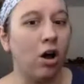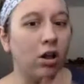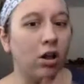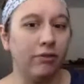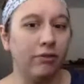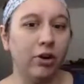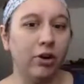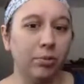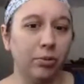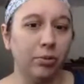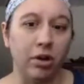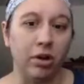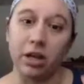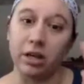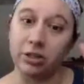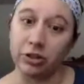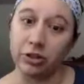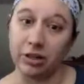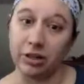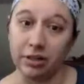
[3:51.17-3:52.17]
All of our
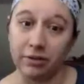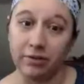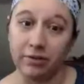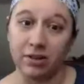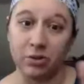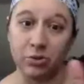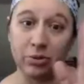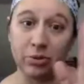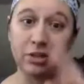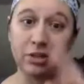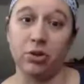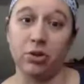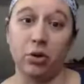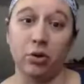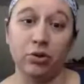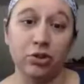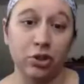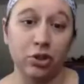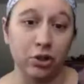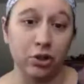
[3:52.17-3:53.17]
products are individually
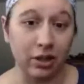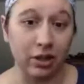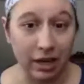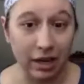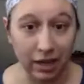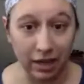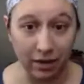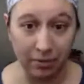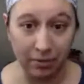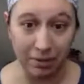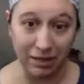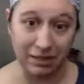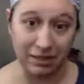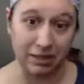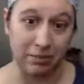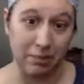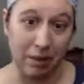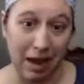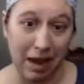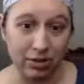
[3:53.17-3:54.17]
sold, so you can kind of
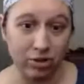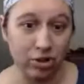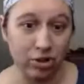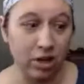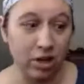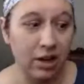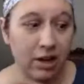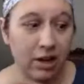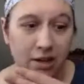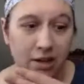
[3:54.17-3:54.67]
mix and match.